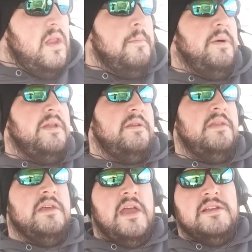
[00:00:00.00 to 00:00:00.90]
But
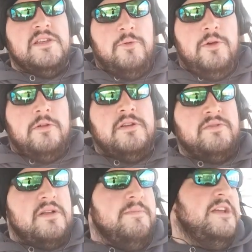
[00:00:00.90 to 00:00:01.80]
in the case of the Wilderness
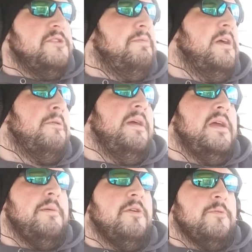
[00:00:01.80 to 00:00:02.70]
Reclamation player,
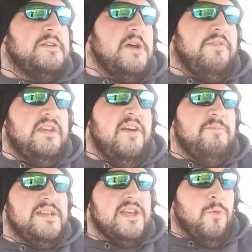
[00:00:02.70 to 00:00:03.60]
being able to resolve a Niv
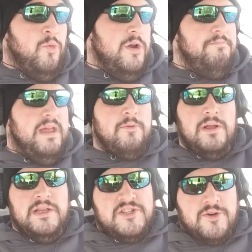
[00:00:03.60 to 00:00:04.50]
Mizzet would be
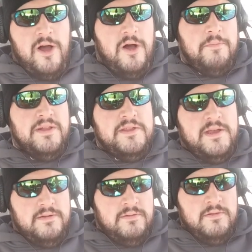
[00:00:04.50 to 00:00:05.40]
really strong, but
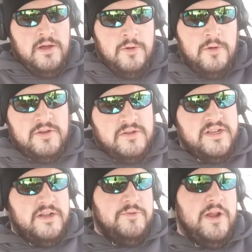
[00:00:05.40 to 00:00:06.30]
then Oko turns
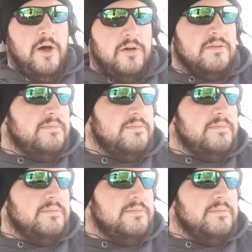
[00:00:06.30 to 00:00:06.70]
it into an L.